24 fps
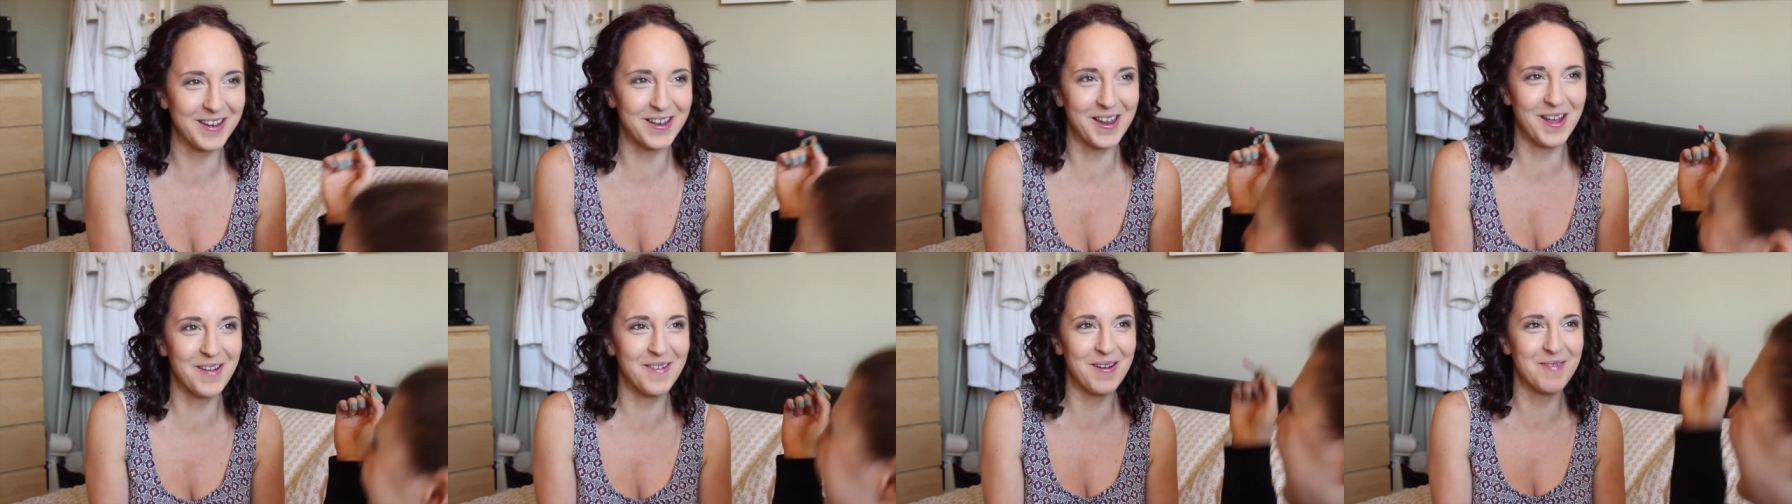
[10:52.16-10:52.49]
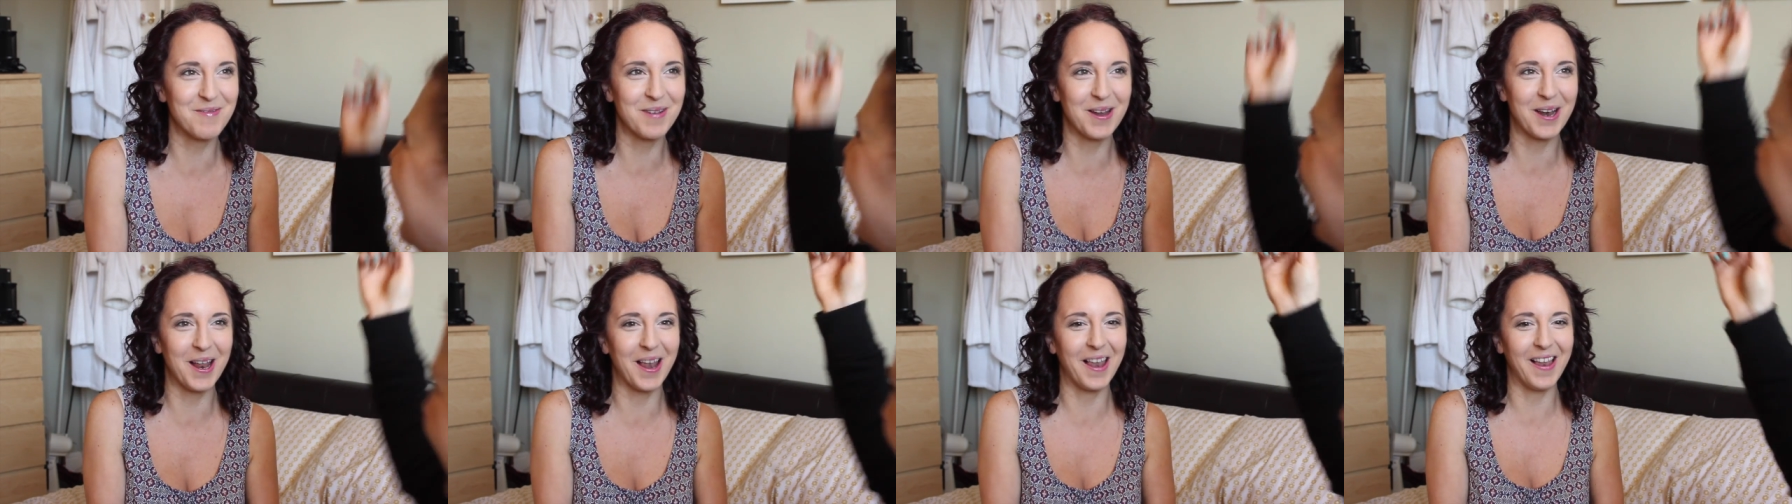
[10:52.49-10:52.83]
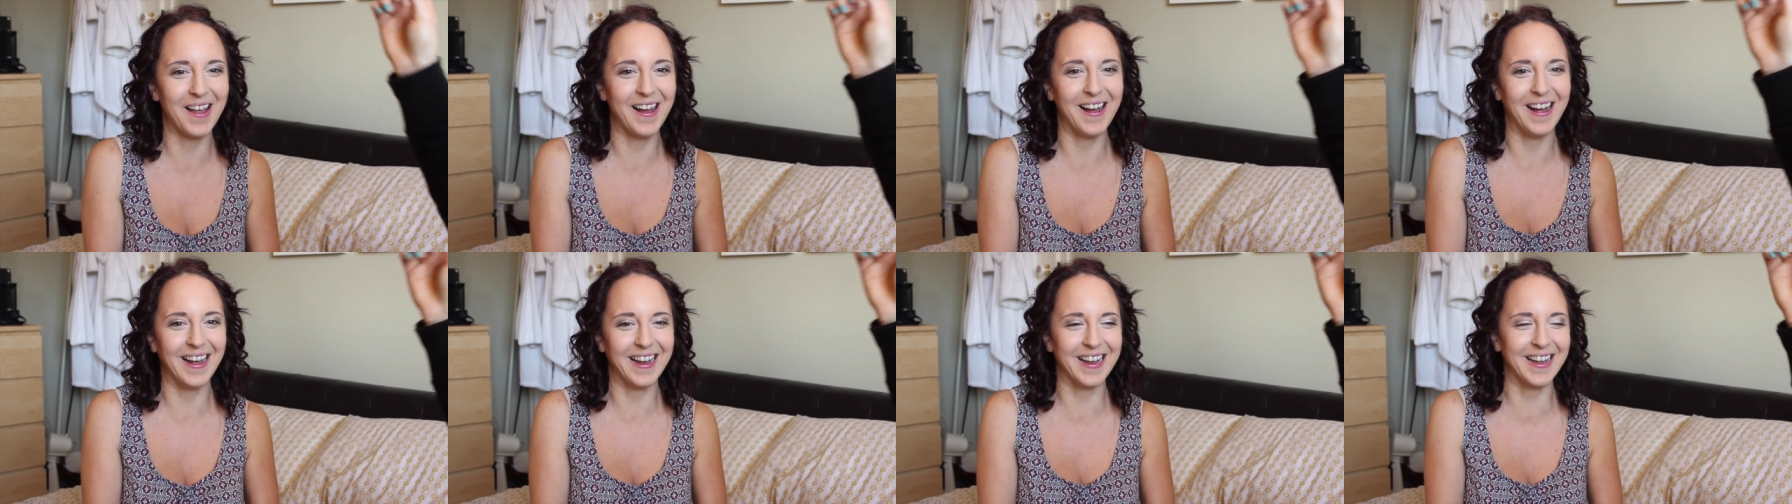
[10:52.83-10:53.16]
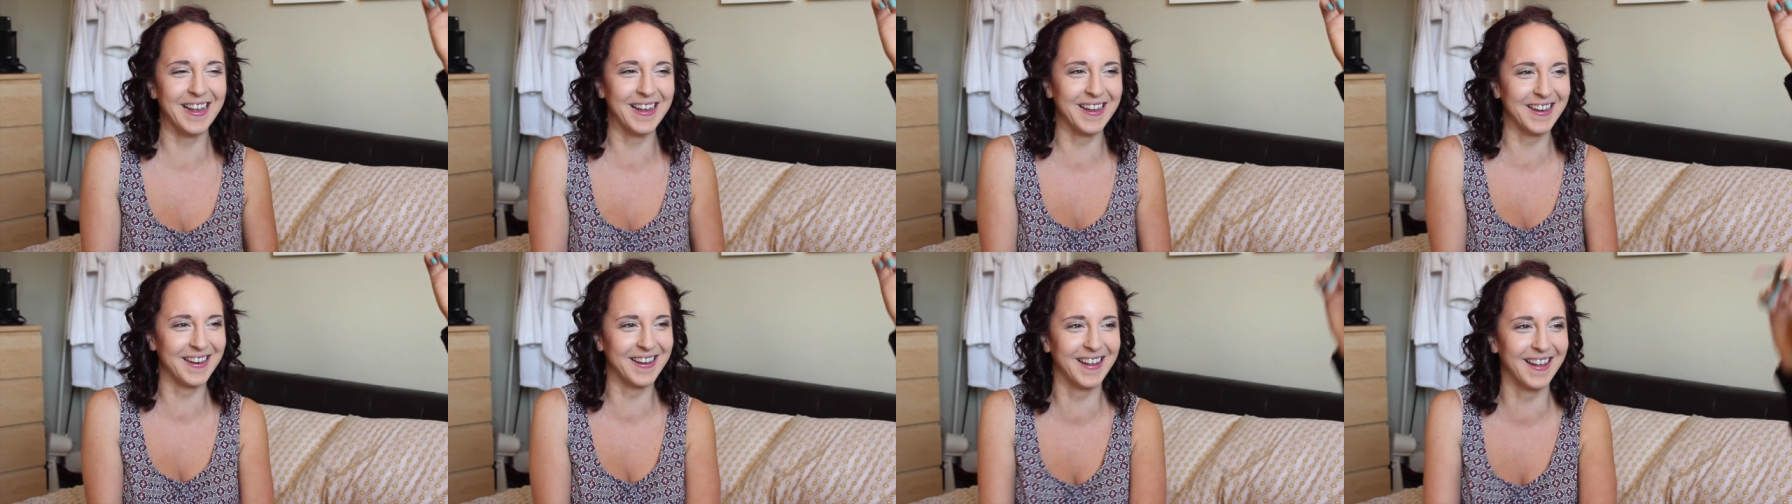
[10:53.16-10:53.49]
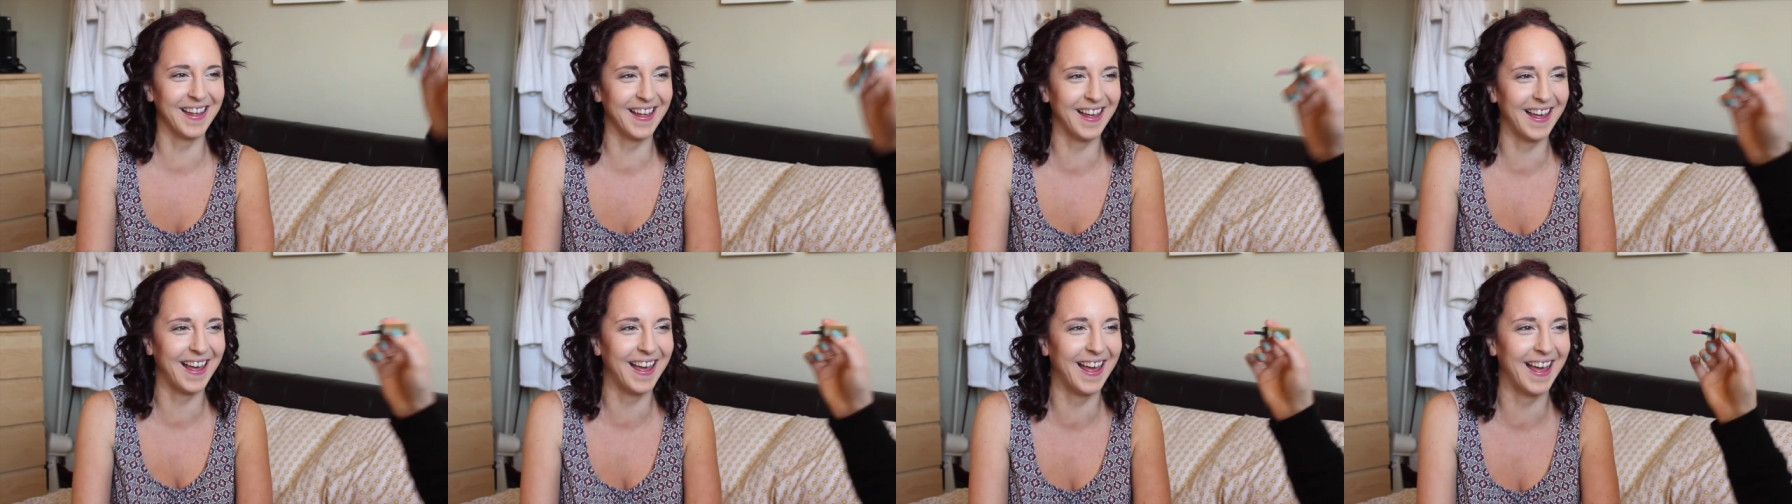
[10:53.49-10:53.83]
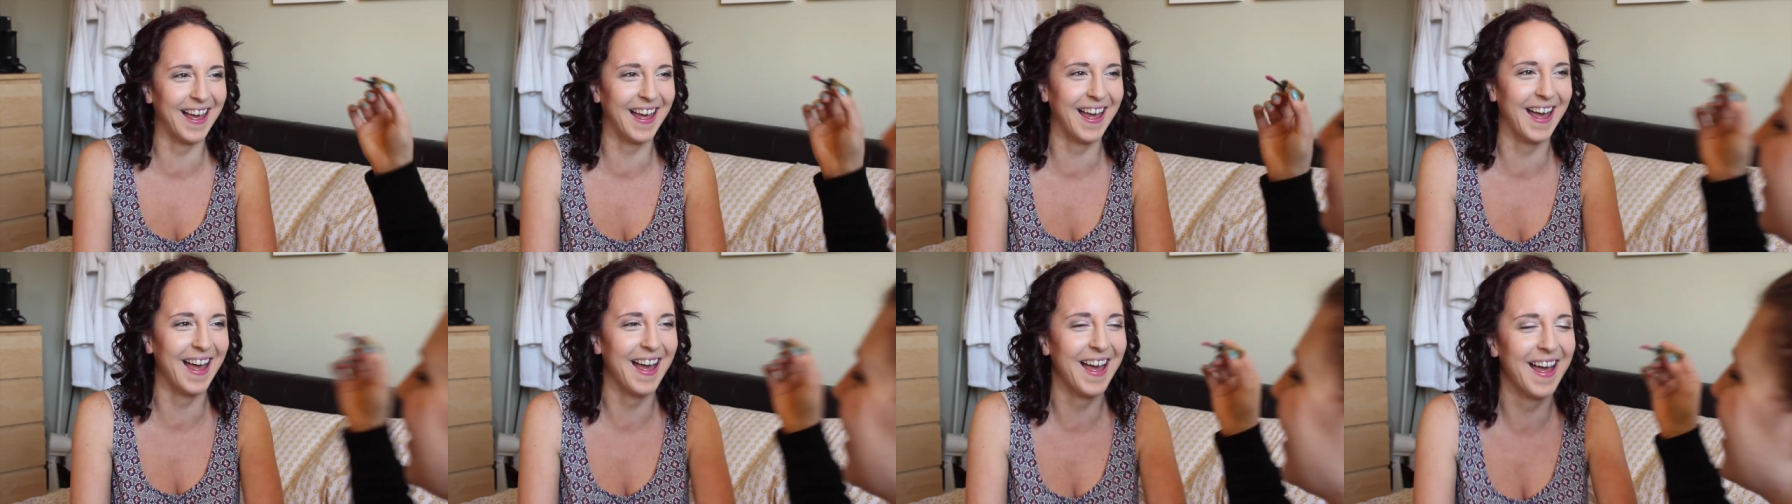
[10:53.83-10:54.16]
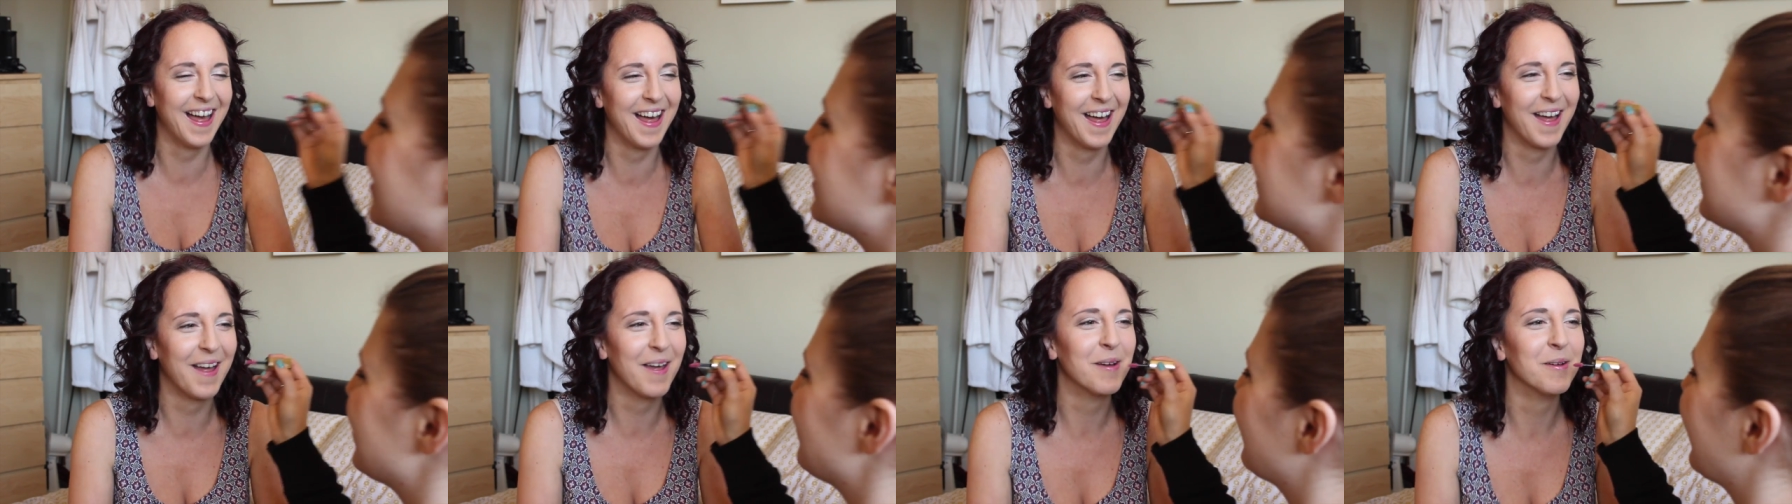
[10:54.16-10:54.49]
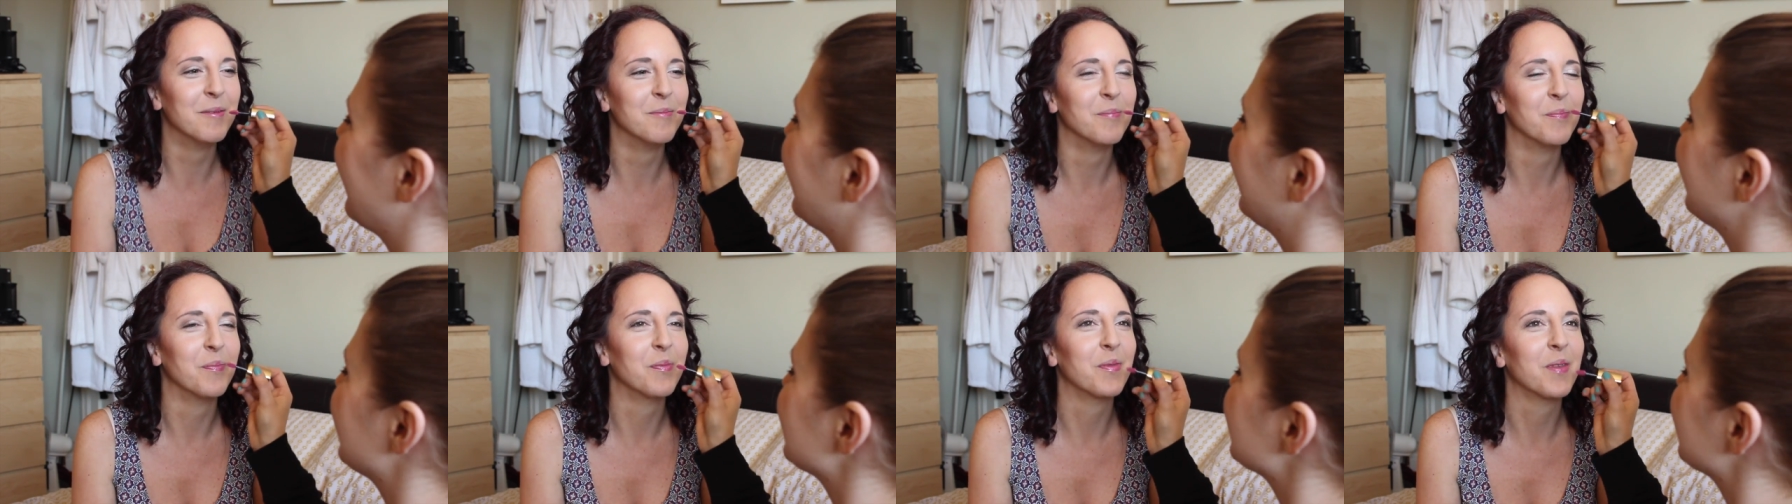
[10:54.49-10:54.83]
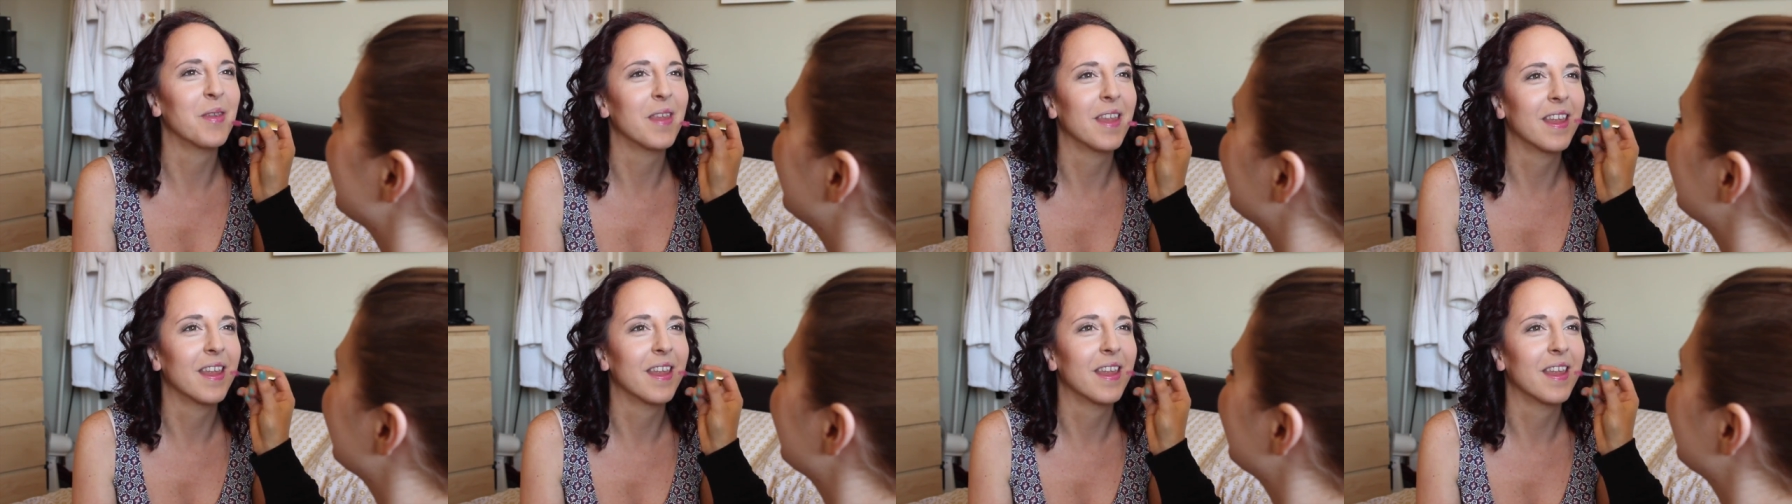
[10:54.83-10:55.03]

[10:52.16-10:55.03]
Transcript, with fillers: you know I'm gonna lie. well, the thing is though, Caz,